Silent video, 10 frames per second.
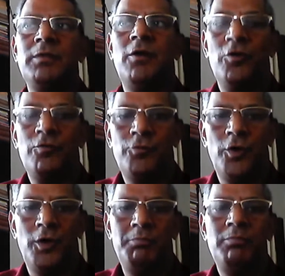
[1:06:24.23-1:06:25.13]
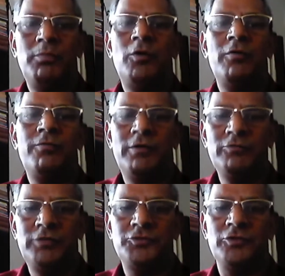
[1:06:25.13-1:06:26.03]
or form or
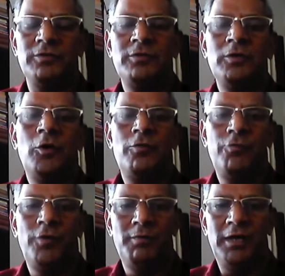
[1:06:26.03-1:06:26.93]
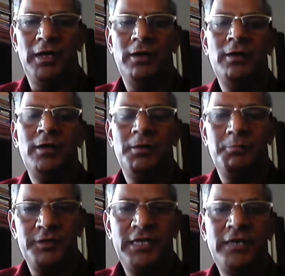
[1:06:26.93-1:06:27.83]
foundation or formal.
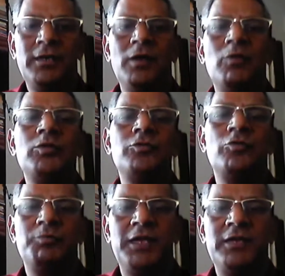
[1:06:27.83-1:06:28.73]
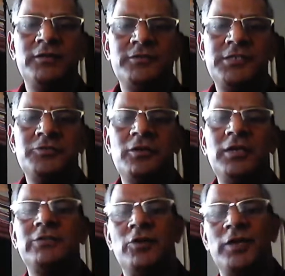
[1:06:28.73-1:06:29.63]
But then we don't make a distinction
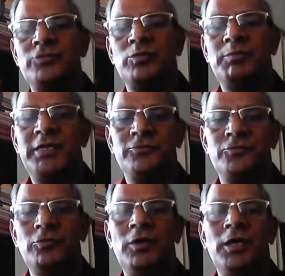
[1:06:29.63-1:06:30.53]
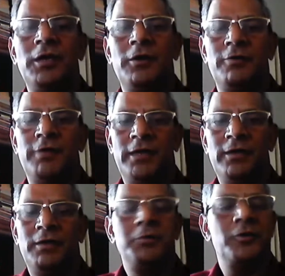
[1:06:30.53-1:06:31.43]
as long as we manage to convey.
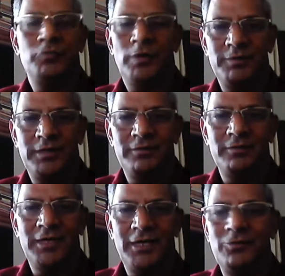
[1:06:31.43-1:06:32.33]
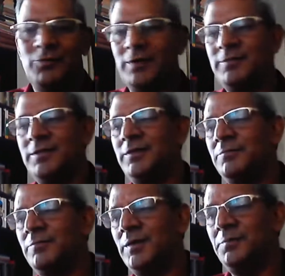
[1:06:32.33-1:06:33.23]
Because one of the
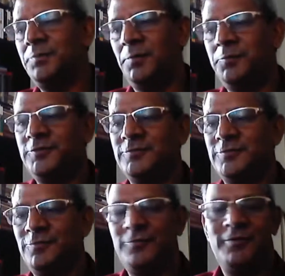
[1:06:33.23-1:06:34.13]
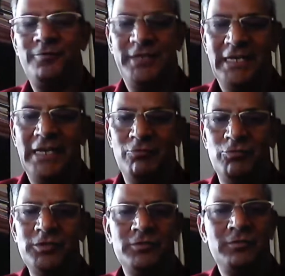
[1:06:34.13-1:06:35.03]
purposes of any
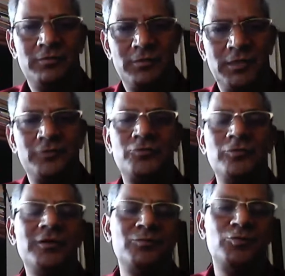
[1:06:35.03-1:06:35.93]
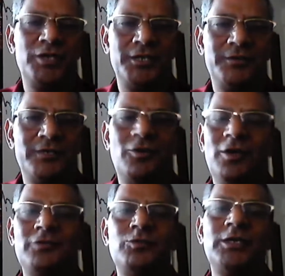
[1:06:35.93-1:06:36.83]
language is to communicate. As long
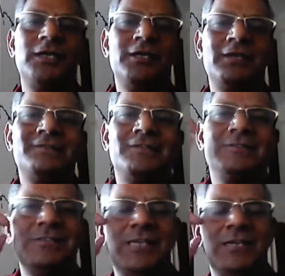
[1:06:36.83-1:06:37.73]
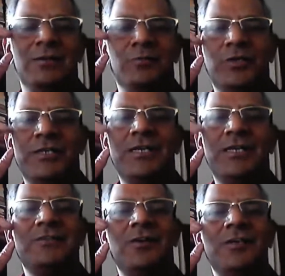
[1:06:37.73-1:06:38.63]
as we succeed in communicating,
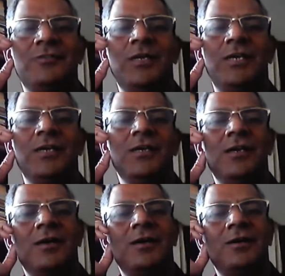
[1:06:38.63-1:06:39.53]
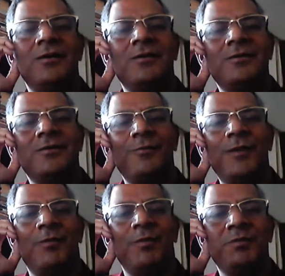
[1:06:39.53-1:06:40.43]
as long as we convey
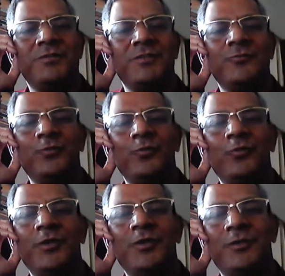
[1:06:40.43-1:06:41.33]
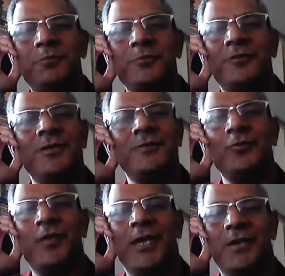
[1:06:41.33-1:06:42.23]
our message to the other person, it's
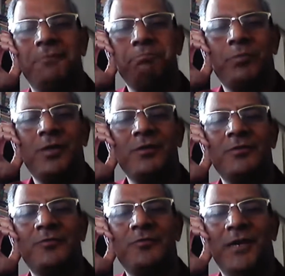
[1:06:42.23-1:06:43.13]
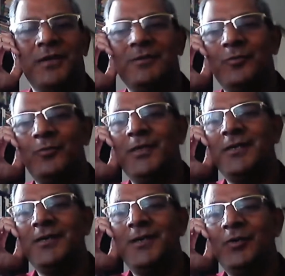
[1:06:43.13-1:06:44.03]
okay. It's fine. Nobody
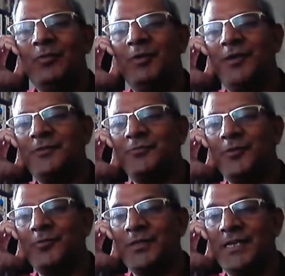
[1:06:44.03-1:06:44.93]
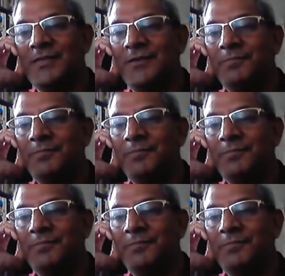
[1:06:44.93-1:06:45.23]
finds fault with that.